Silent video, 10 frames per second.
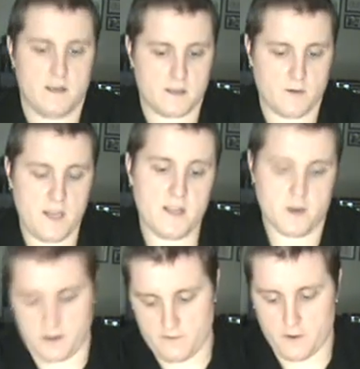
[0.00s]
so Keith
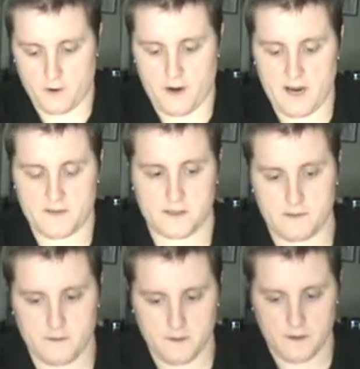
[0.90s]
took the photographs
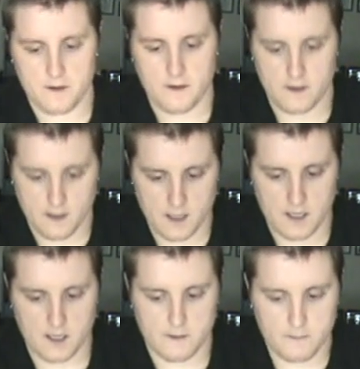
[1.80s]

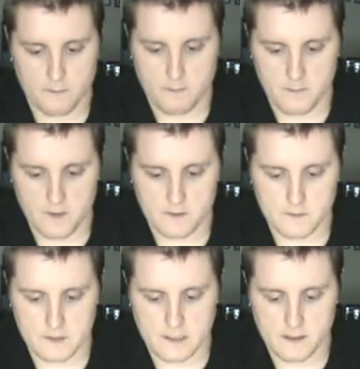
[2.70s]
uh,
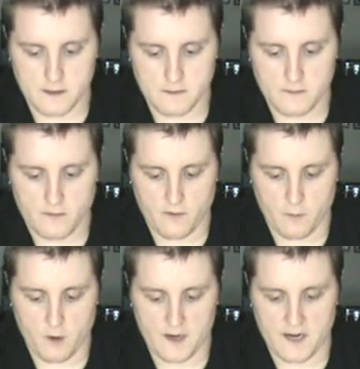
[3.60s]

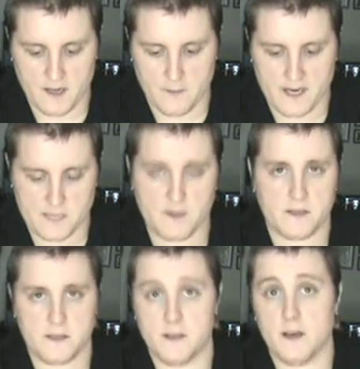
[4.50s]
from one end of the
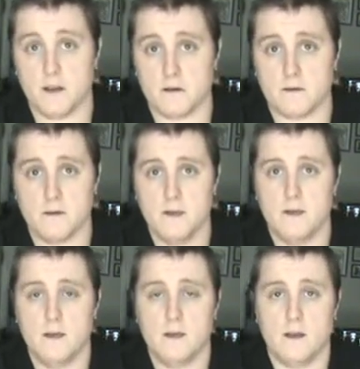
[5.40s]
basement to the other.
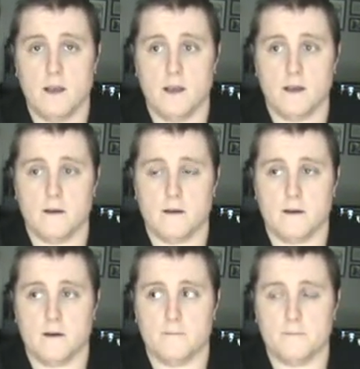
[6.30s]
And
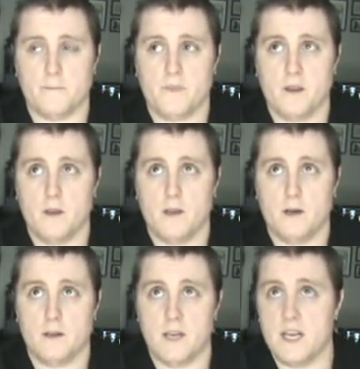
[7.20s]
um,
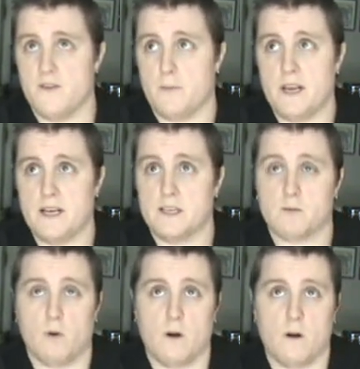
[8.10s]
the
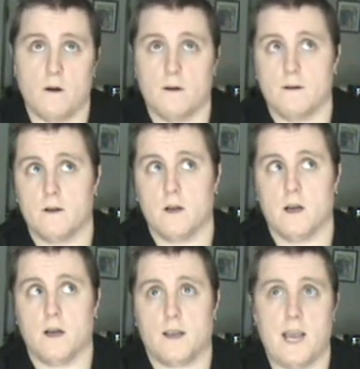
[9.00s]
EVPs were
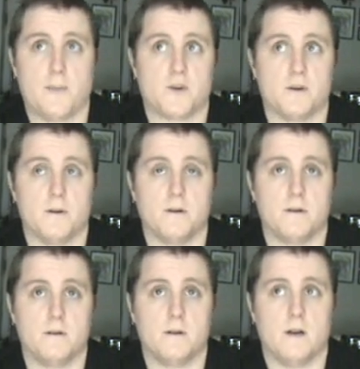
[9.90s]
uh, captured
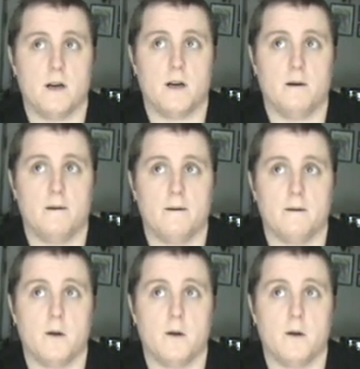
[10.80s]
uh,